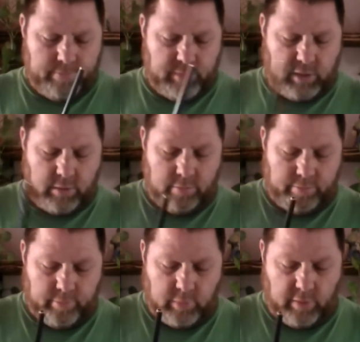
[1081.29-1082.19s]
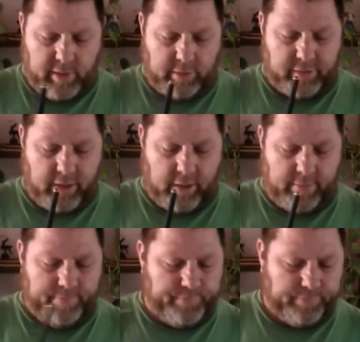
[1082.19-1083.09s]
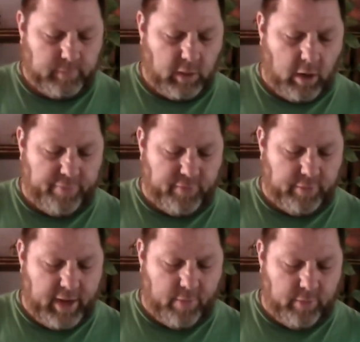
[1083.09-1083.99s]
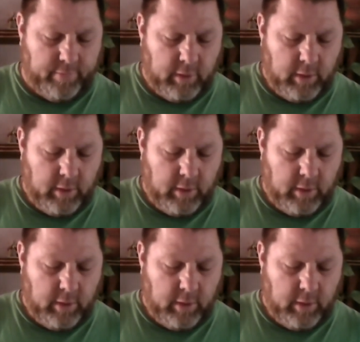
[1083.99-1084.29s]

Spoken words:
yeah, a little bit off on that one.